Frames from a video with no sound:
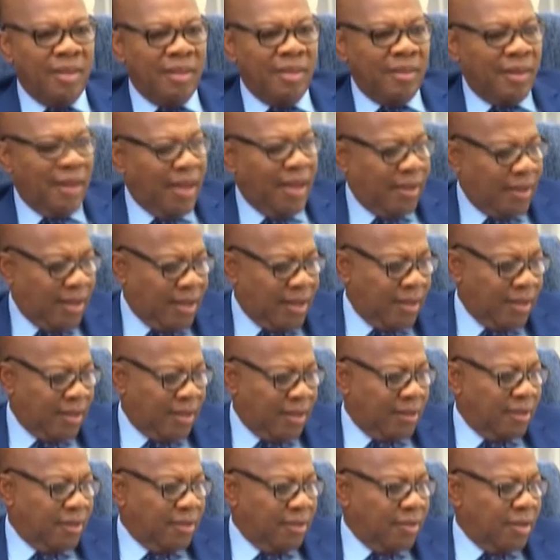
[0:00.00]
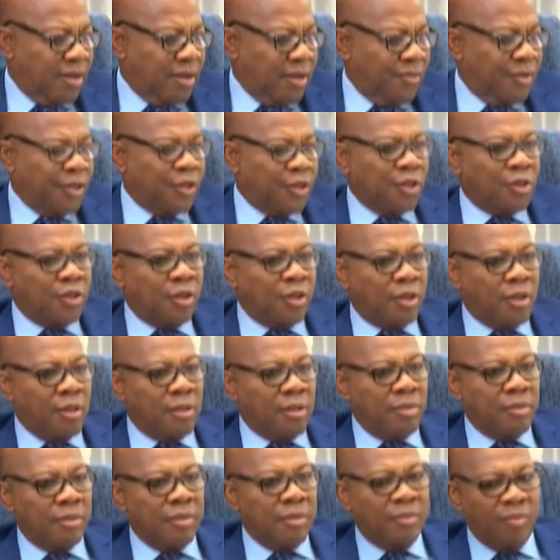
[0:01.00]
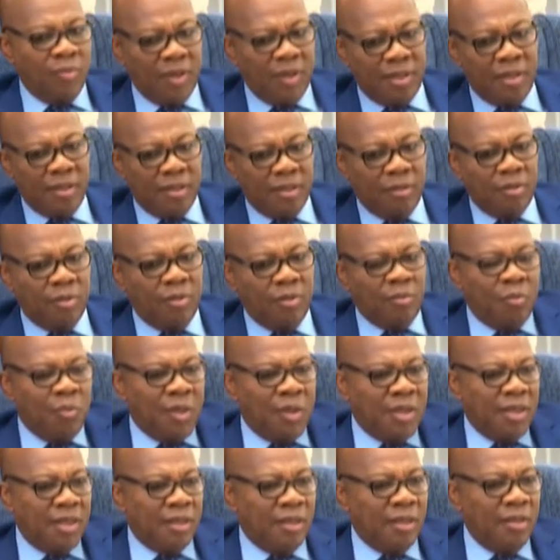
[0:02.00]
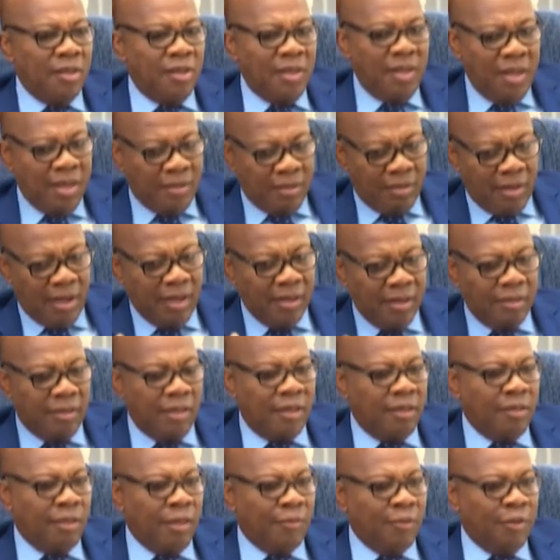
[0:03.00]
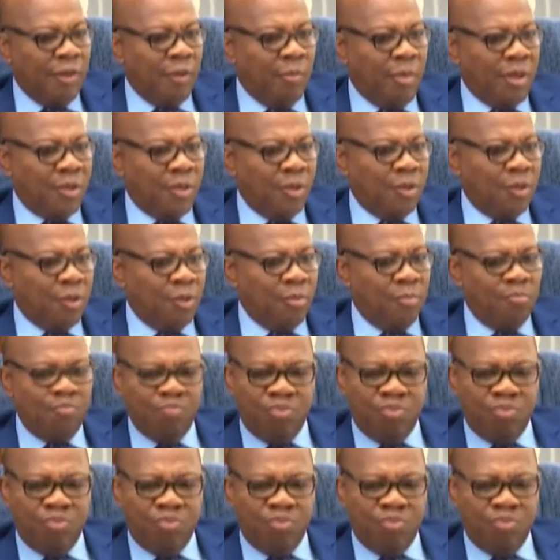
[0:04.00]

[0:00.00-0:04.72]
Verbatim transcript: Like uh, uh, Richard Sackur, when he when he interviewed Obasanjo,